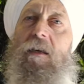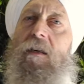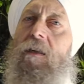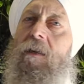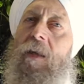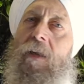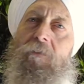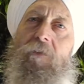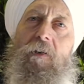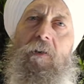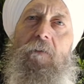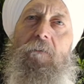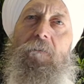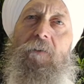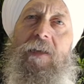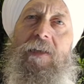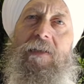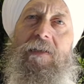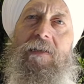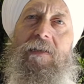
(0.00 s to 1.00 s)
never
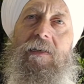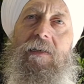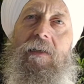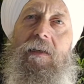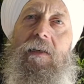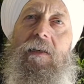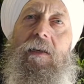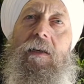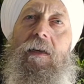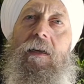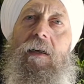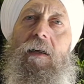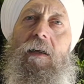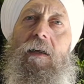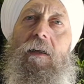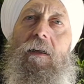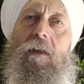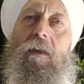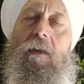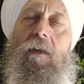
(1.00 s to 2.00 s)
defends
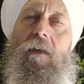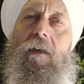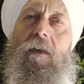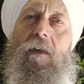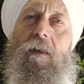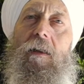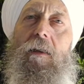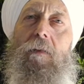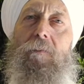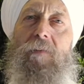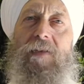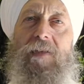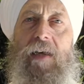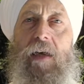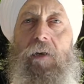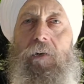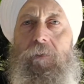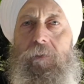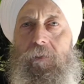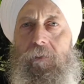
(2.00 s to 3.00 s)

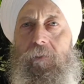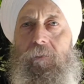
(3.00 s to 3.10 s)
themselves.